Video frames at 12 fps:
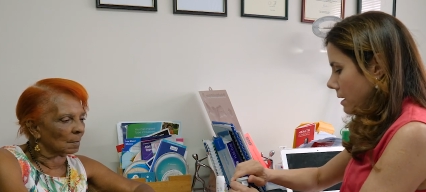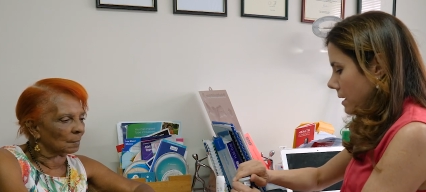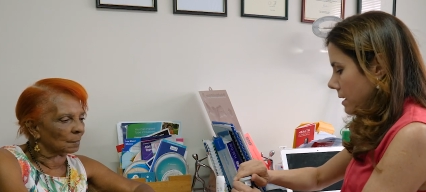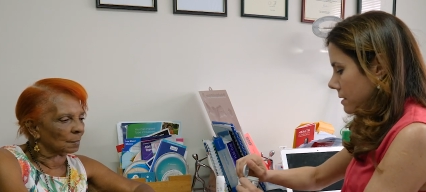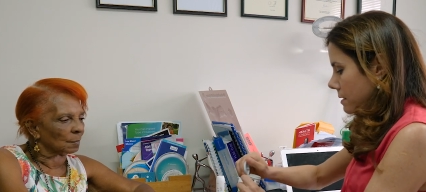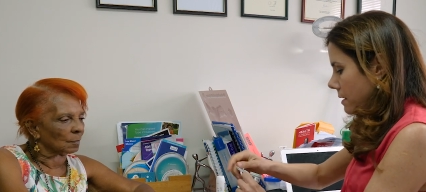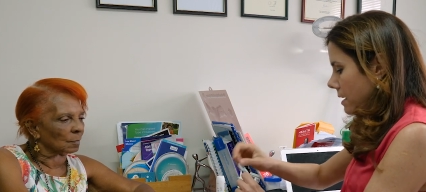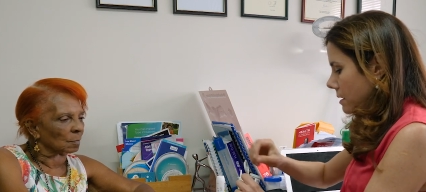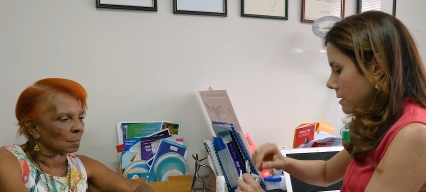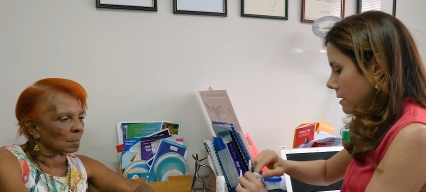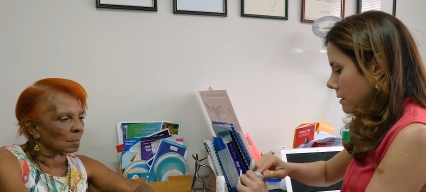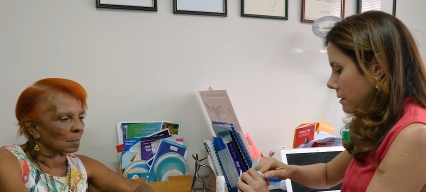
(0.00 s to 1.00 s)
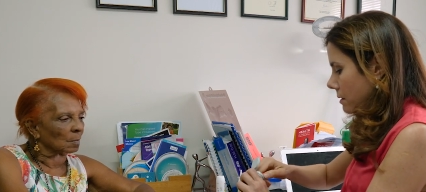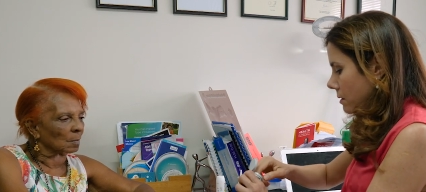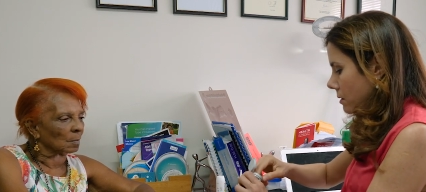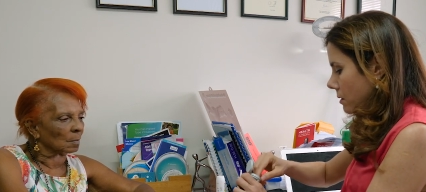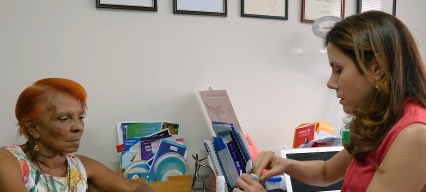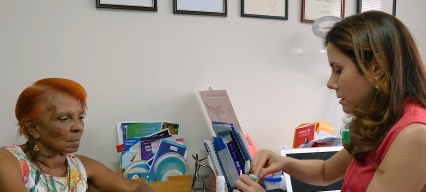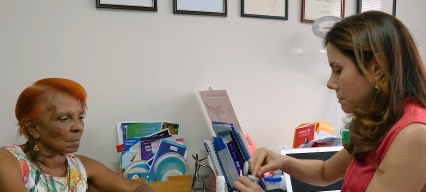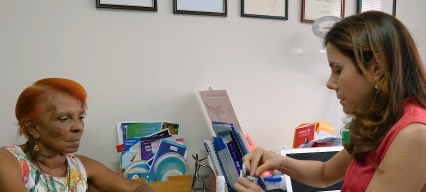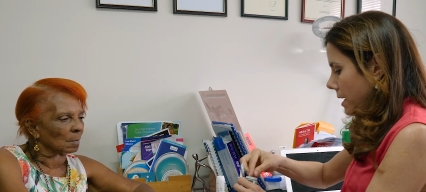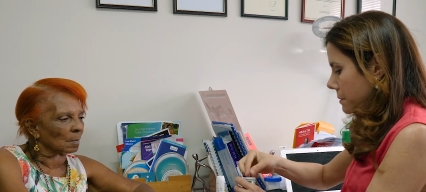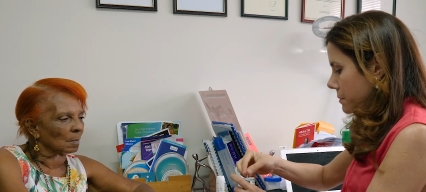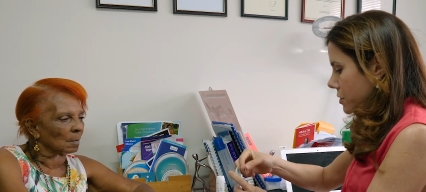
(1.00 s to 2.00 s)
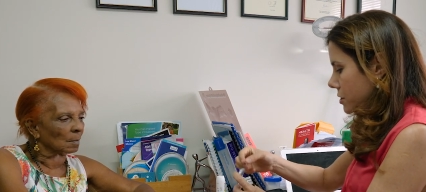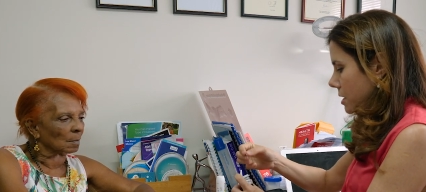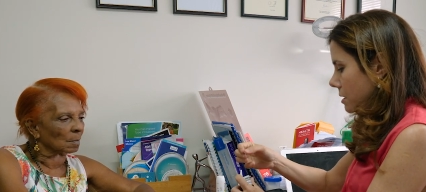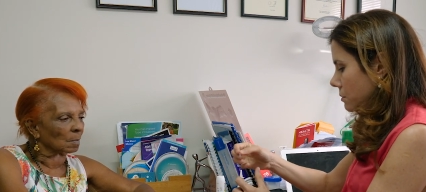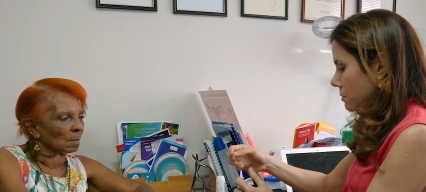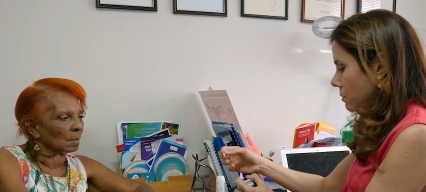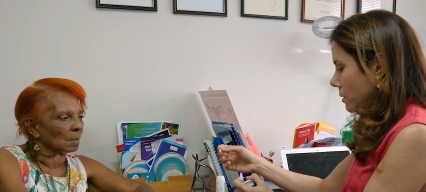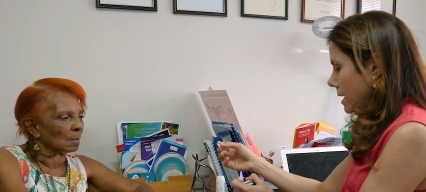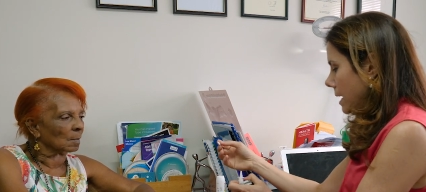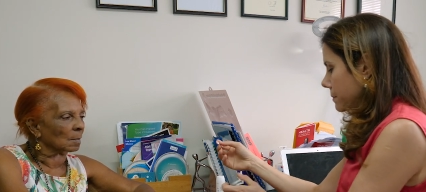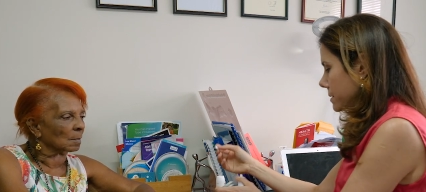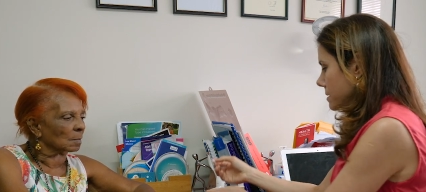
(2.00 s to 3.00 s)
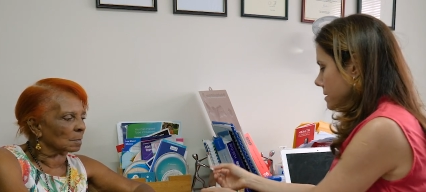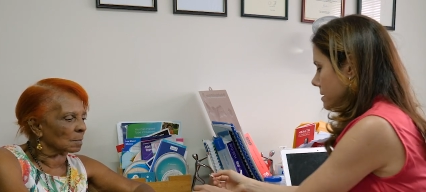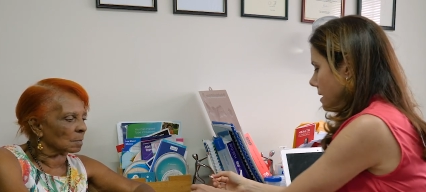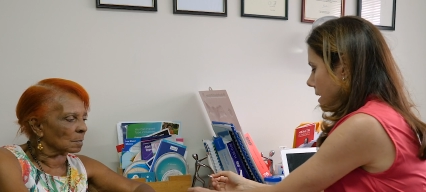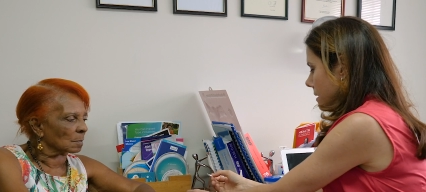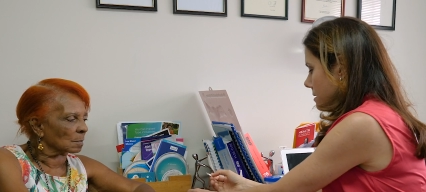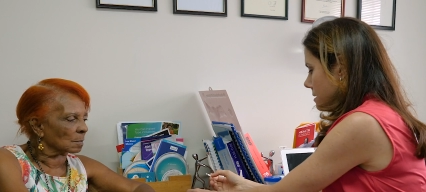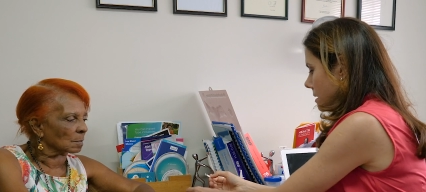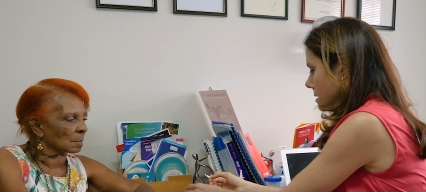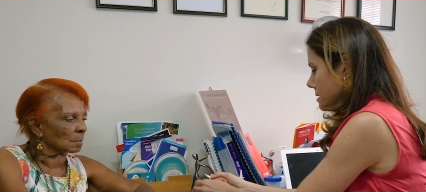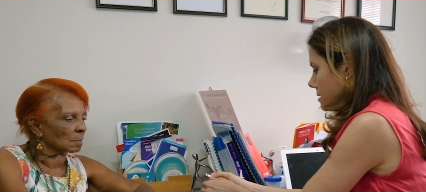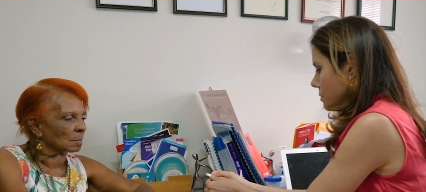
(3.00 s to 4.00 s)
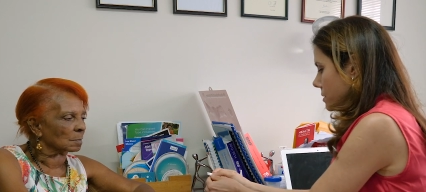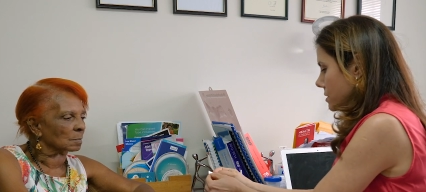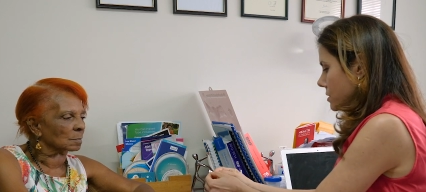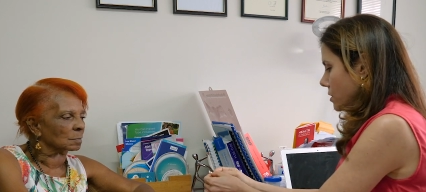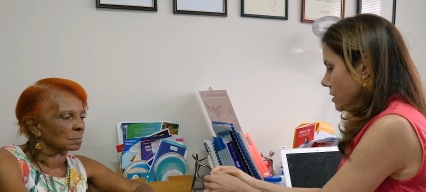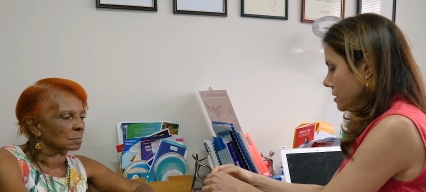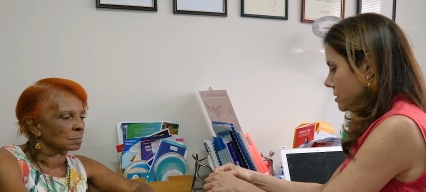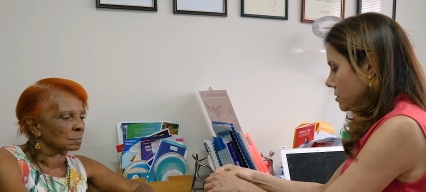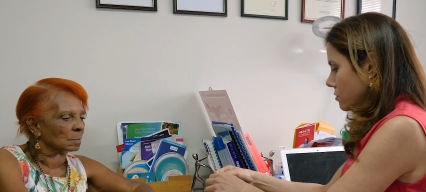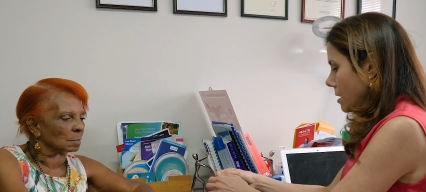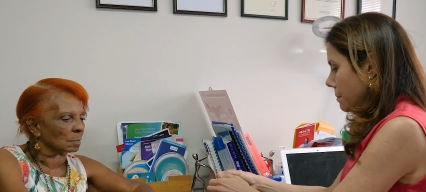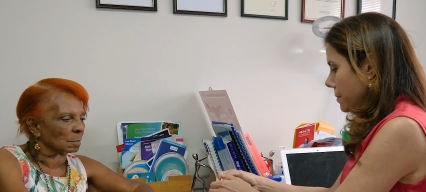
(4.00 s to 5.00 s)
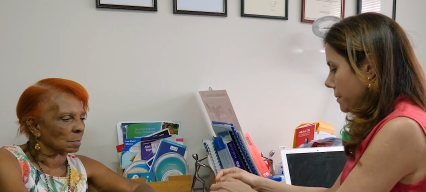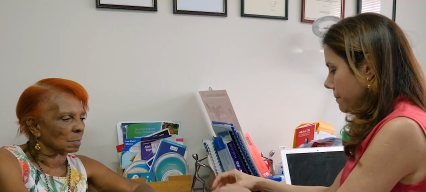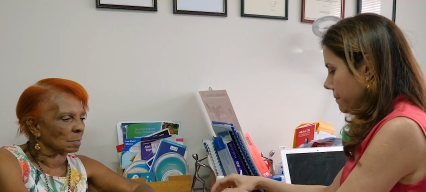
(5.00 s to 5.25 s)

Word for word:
Speaker 1: And then on my machine, what happens next is you insert the strip